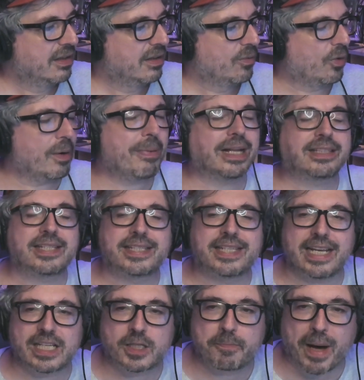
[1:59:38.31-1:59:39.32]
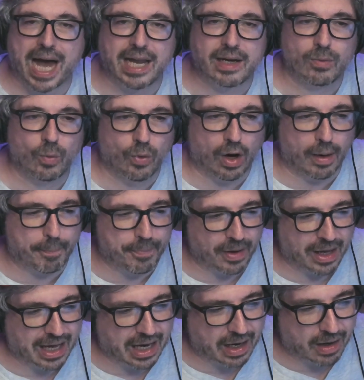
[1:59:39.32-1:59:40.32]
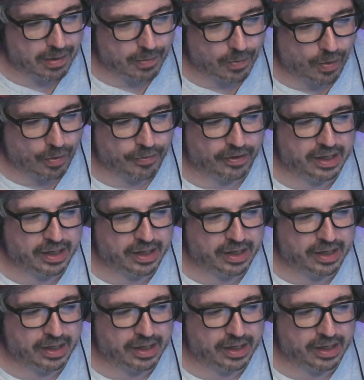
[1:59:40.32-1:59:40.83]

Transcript: We're about to see a spot, whoop, over